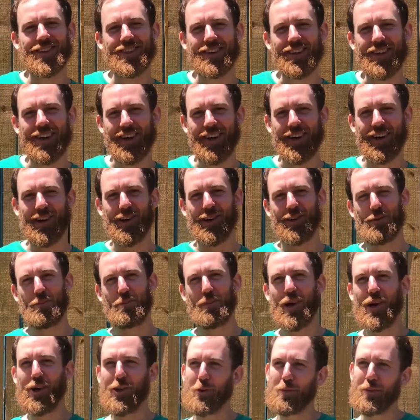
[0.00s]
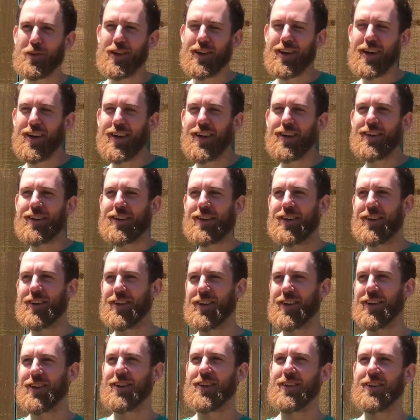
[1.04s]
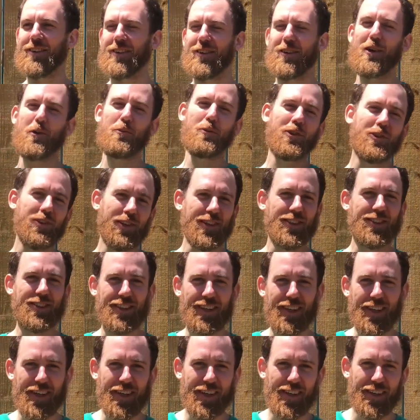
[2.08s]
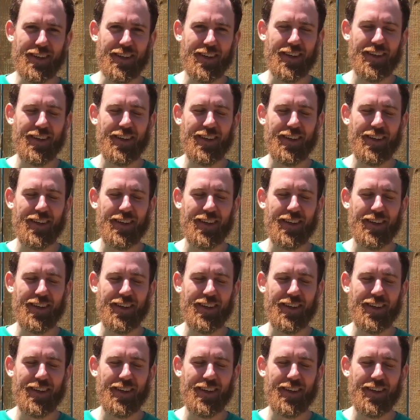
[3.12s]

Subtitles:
Now, the polymer knot and the double clinch knot,